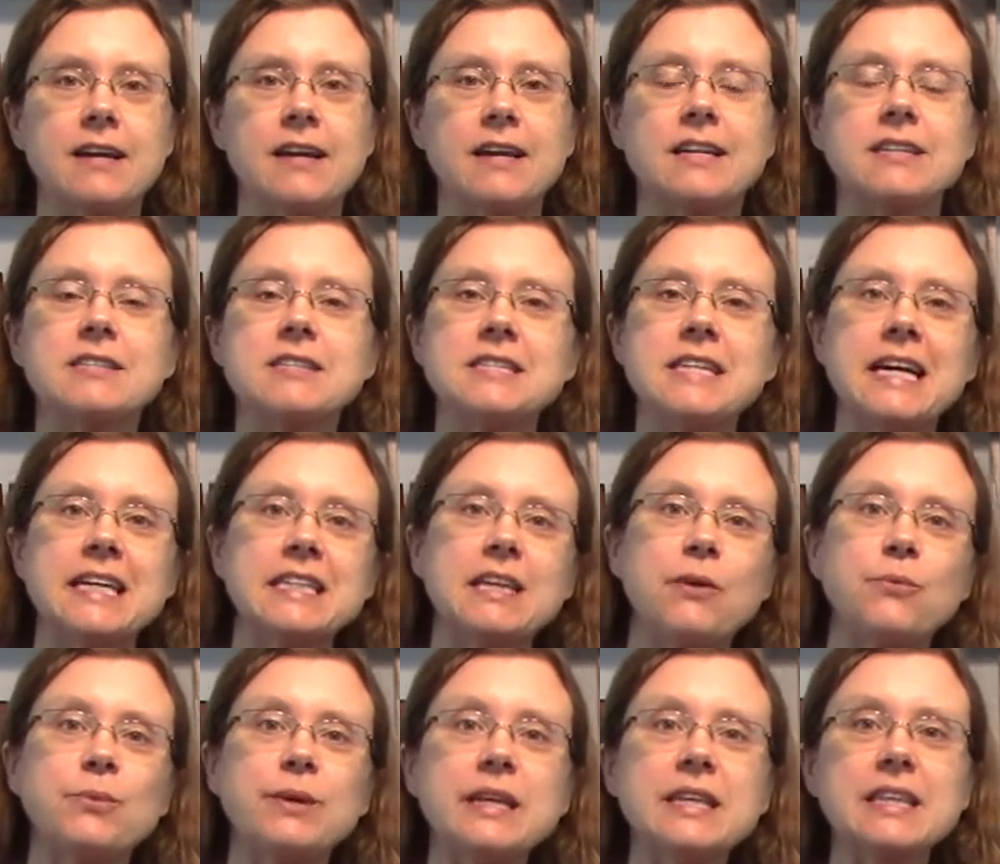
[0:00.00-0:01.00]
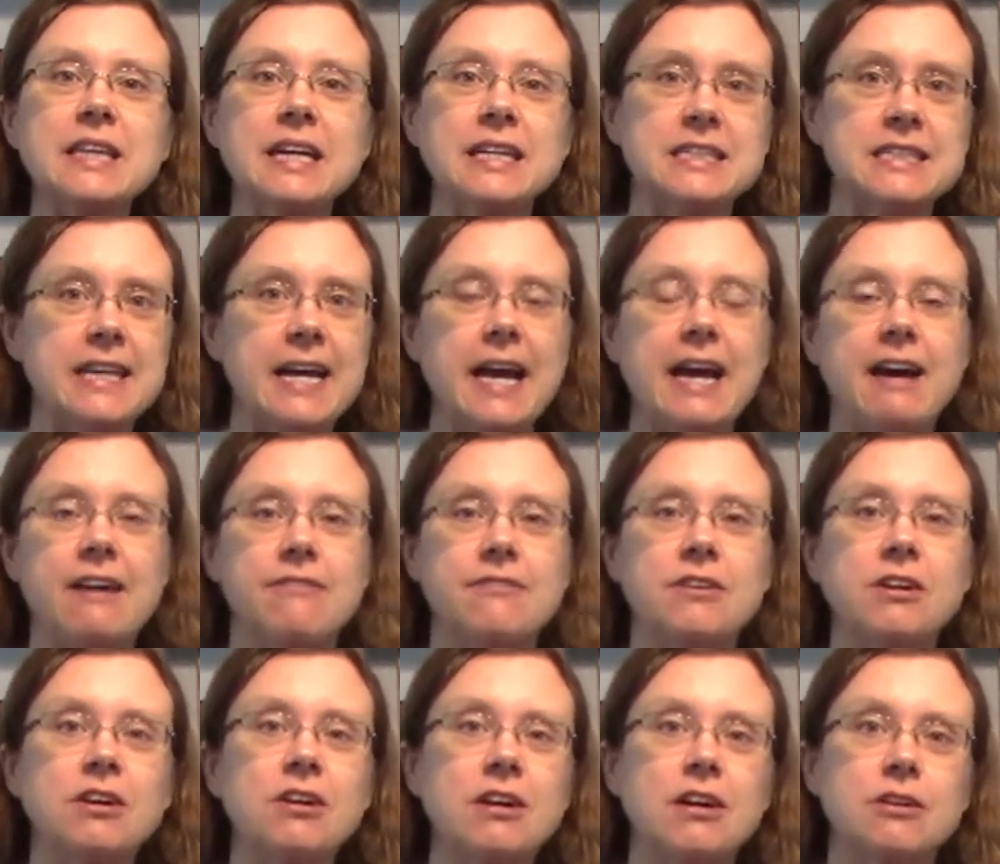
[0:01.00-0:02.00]
And a snack that we like to have in
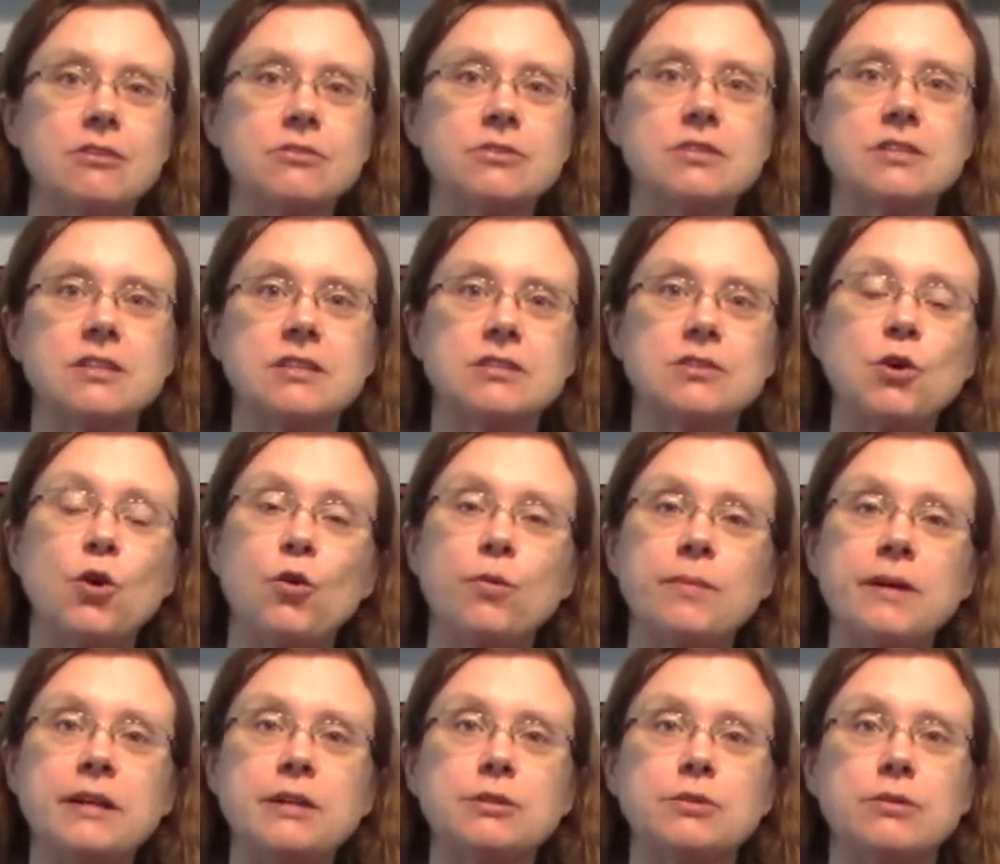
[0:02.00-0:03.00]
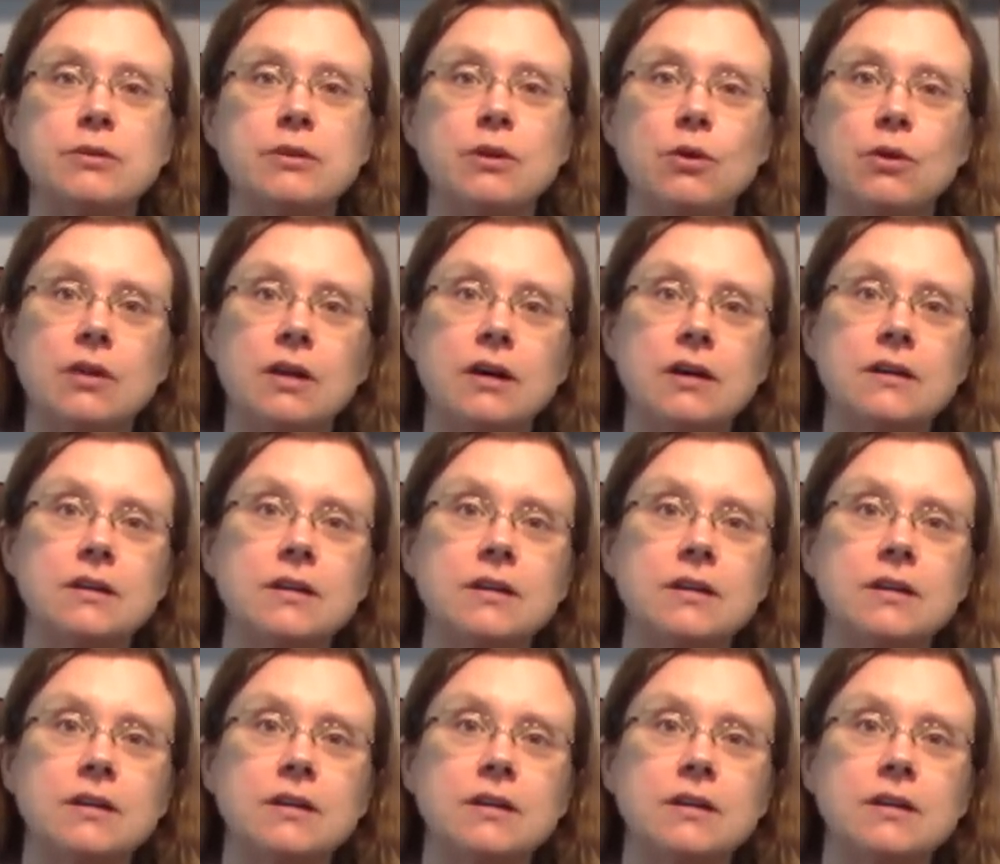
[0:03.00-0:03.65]
our house is homemade granola.